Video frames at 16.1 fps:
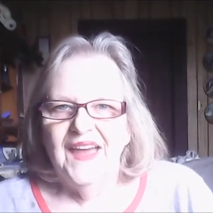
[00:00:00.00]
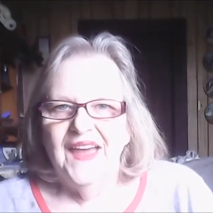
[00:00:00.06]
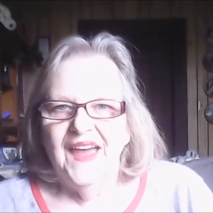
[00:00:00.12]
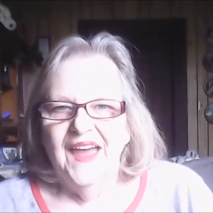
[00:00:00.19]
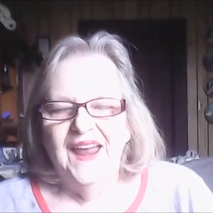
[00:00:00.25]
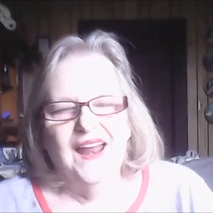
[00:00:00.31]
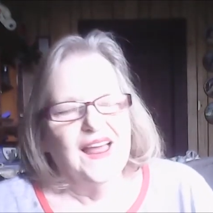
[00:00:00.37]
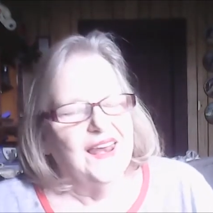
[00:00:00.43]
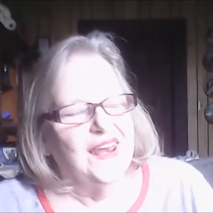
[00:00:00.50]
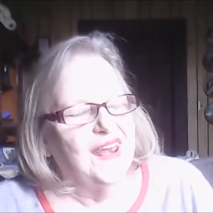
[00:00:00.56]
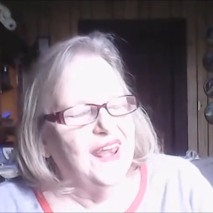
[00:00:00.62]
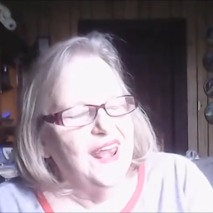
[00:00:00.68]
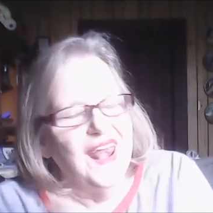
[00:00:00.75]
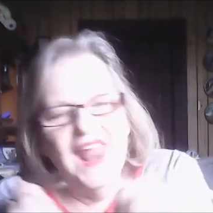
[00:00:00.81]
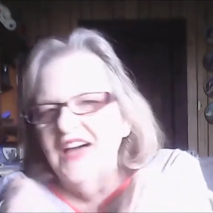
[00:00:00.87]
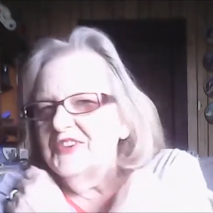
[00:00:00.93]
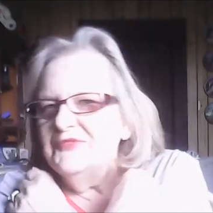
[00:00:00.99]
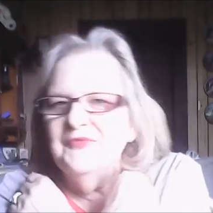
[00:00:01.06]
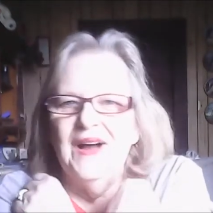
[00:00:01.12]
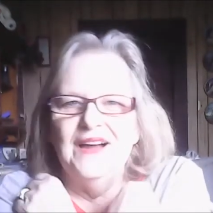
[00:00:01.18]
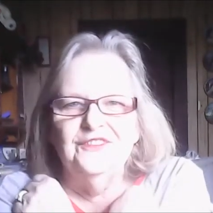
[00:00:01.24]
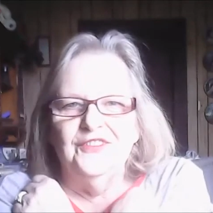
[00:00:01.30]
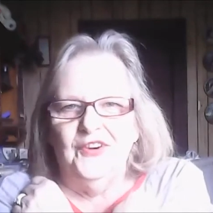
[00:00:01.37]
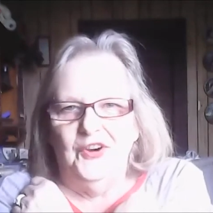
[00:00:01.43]
And I love
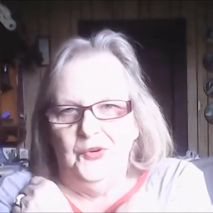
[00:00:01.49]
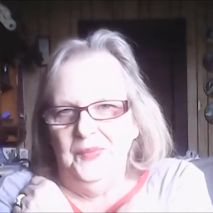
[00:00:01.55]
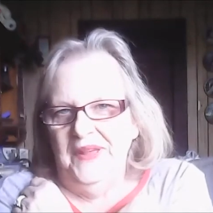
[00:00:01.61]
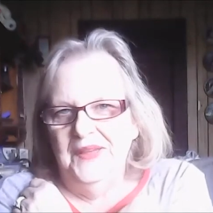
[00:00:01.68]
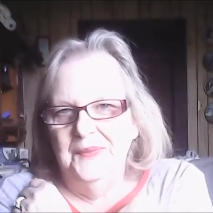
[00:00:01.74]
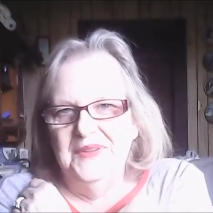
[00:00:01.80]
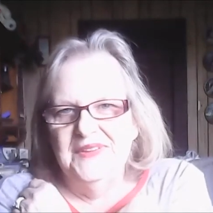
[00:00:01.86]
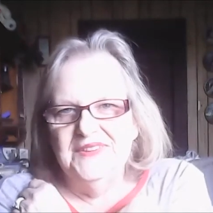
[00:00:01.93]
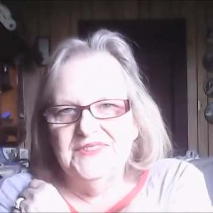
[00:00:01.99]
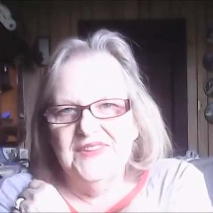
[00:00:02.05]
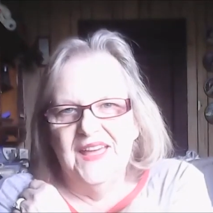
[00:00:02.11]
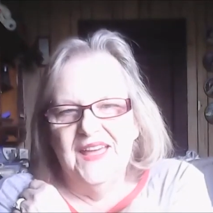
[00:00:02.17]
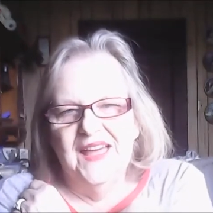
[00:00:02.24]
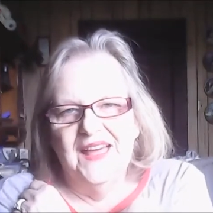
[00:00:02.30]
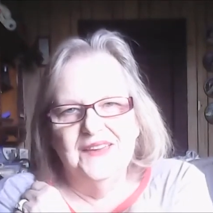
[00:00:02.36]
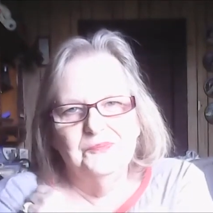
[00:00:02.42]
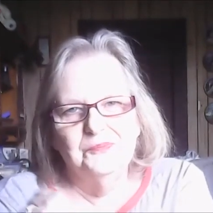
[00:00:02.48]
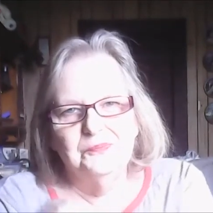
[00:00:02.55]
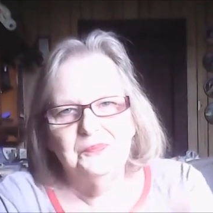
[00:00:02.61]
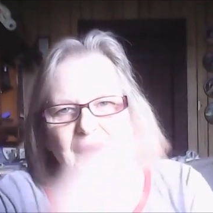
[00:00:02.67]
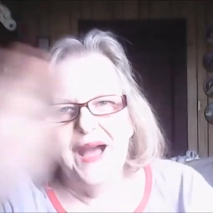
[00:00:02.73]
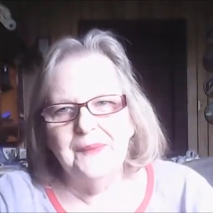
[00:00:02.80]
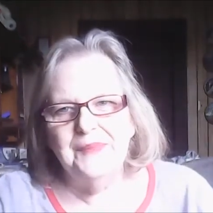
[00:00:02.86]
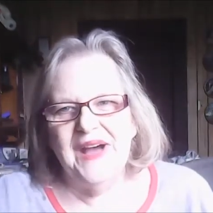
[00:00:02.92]
my fur babies, and
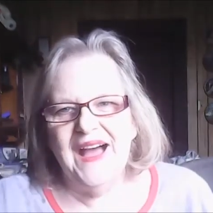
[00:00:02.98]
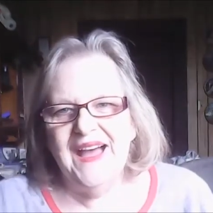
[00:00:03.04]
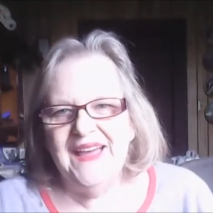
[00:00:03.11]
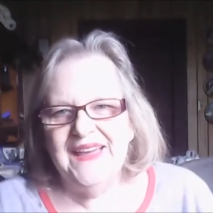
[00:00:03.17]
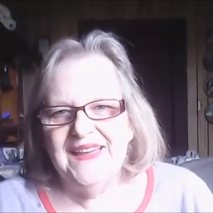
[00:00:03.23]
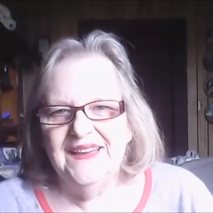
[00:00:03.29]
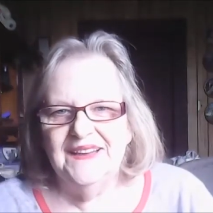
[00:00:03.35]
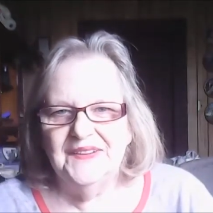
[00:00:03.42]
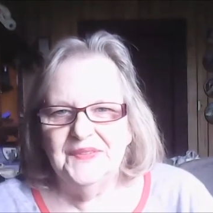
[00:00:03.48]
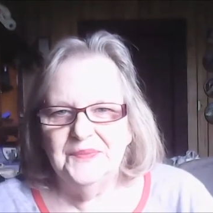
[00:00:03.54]
bye-bye.